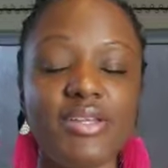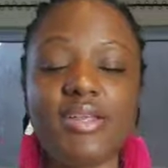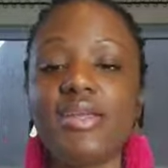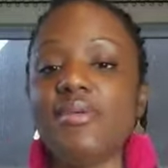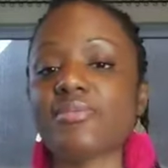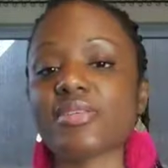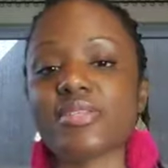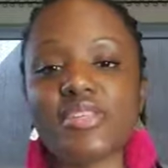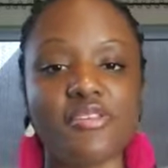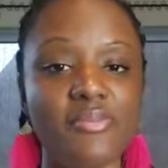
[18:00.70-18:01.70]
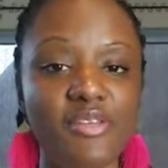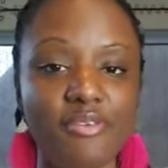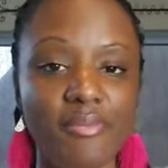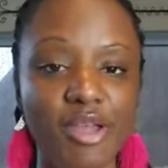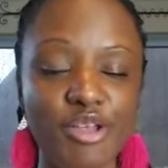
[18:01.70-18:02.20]
and he was considering me
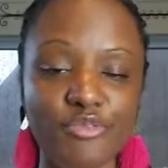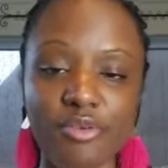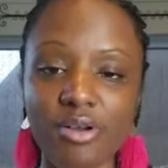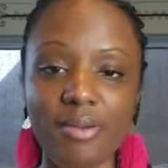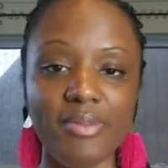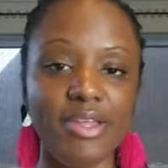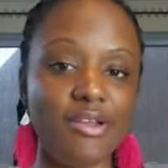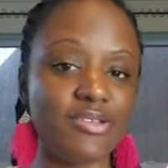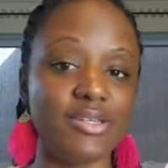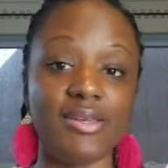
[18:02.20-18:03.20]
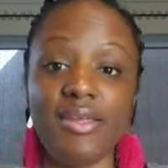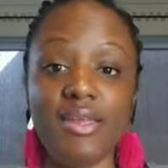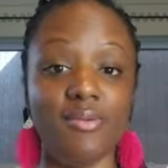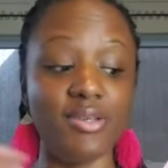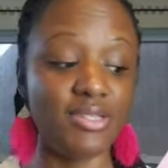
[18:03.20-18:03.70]
for marriage for a couple of years and then
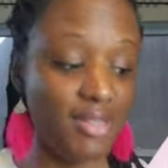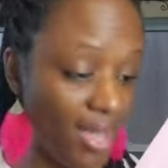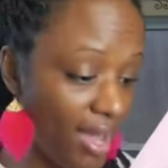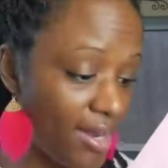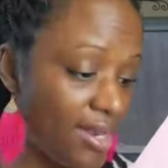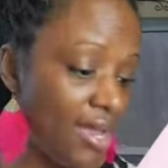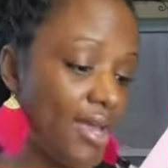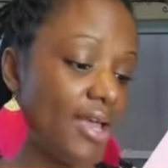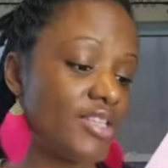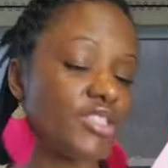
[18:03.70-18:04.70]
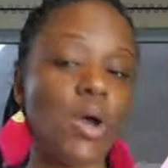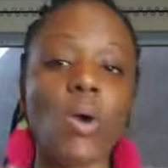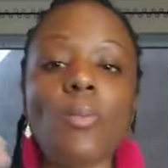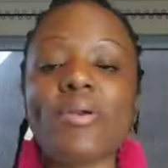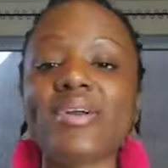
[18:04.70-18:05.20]
he was not and
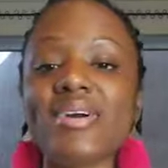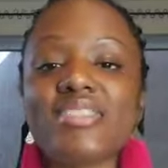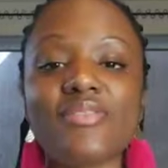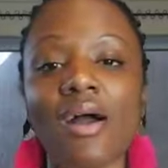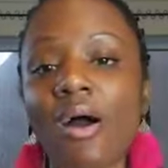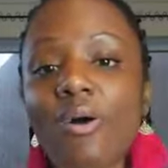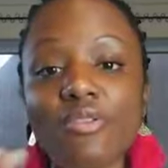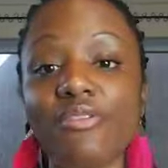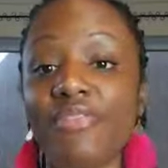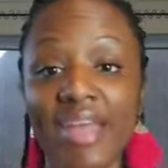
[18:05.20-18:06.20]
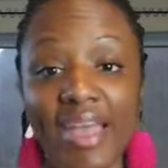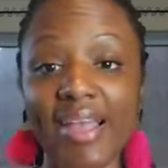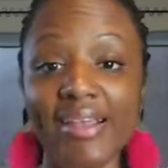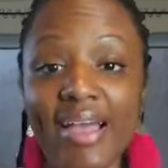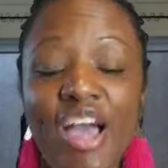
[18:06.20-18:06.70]
so because of all of
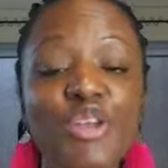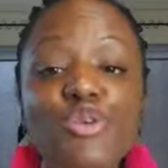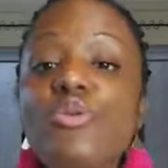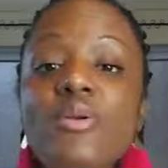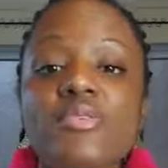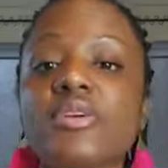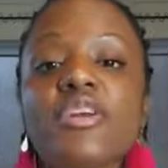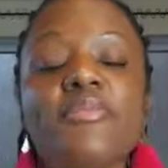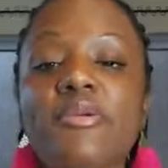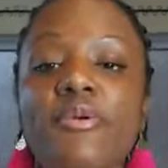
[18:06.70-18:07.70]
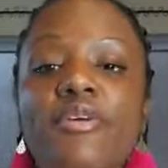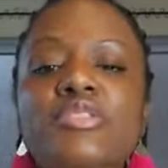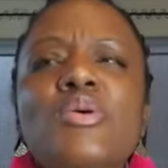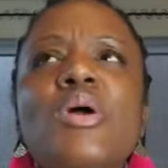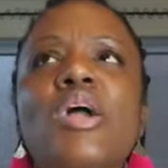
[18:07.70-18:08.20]
that i knew it was going to be rough
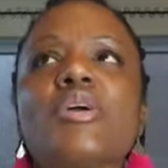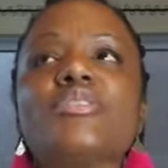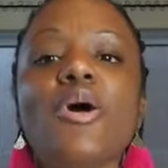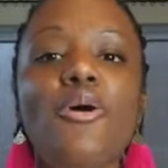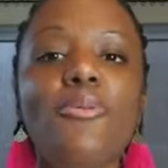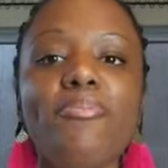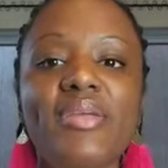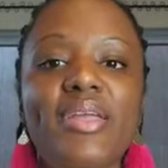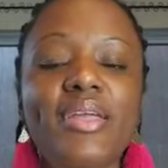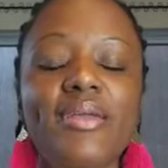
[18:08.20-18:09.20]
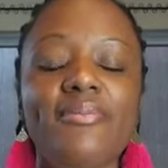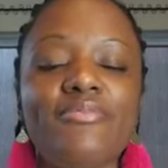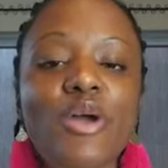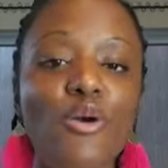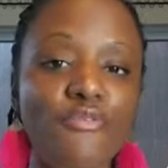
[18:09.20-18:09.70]
so don't be
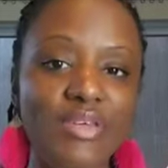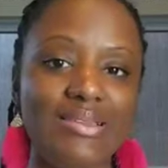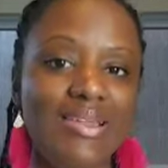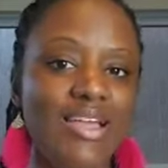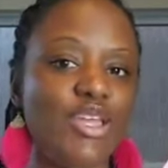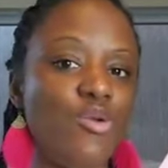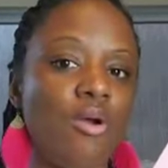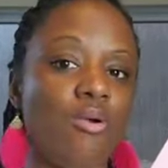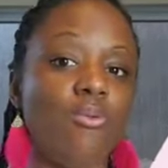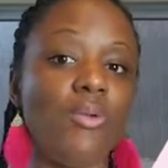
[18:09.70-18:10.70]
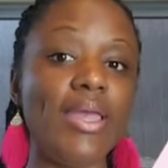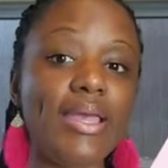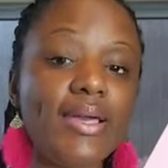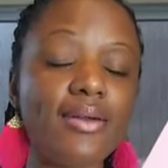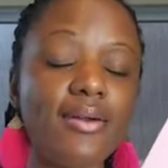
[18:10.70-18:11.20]
don't feel like you are
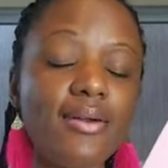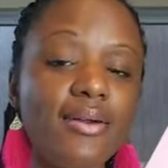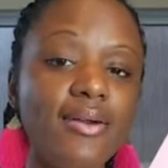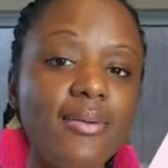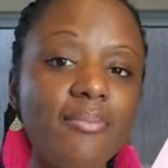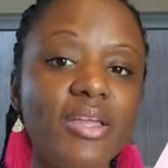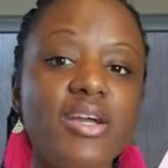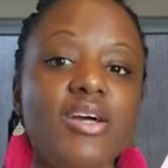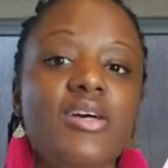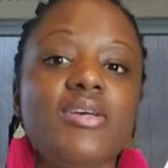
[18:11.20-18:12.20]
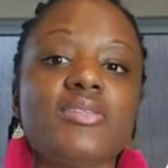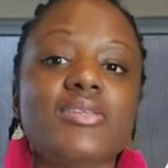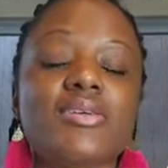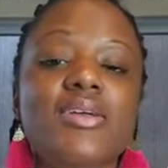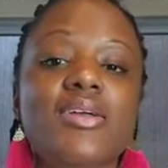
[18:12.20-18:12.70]
weak because